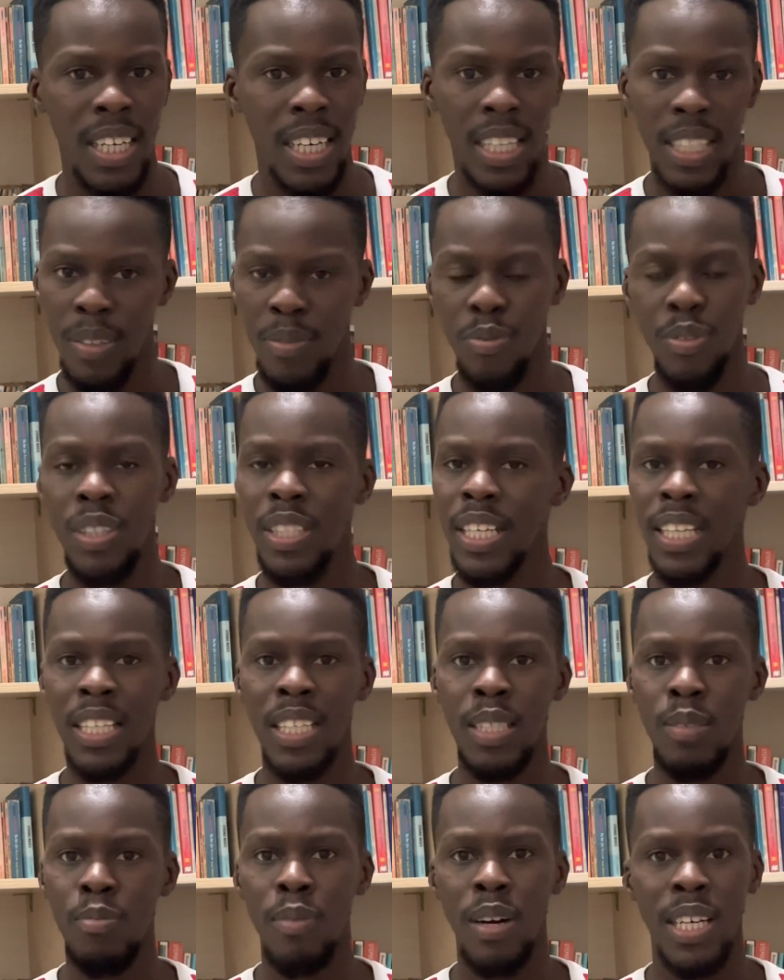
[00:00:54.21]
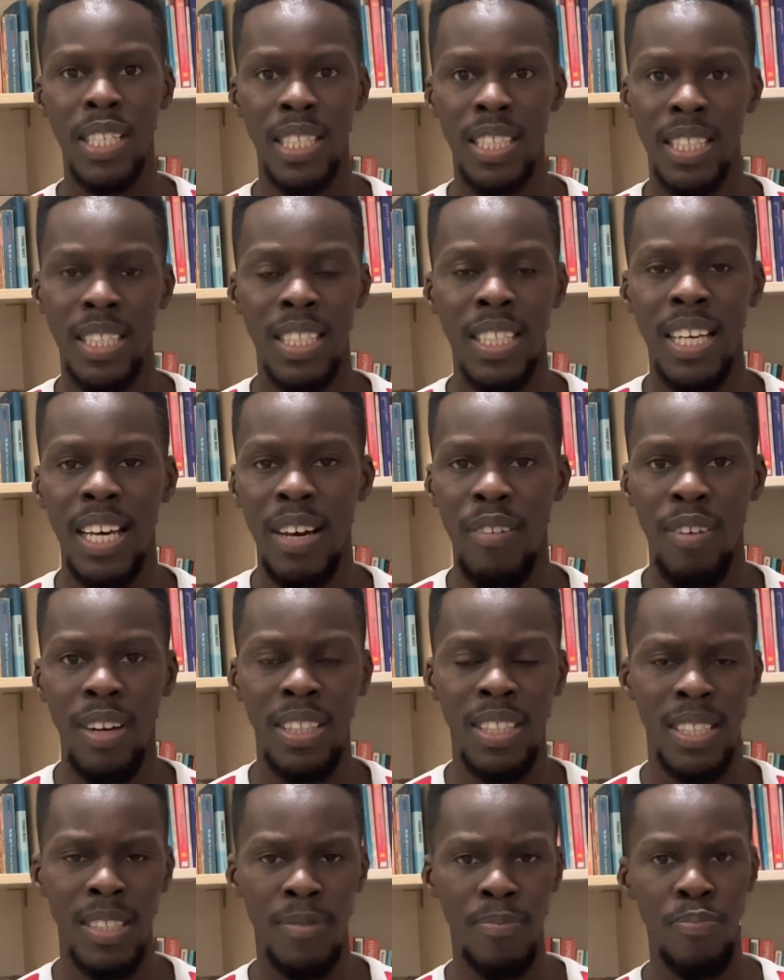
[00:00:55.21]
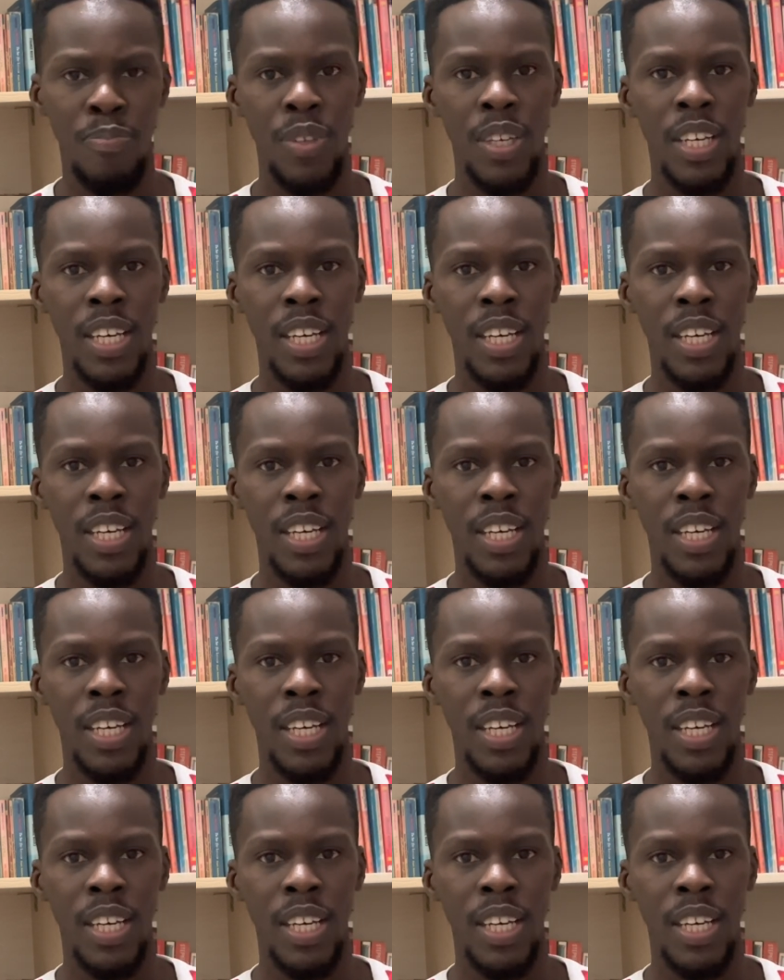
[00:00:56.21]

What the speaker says: A defeat against Man City, Everton,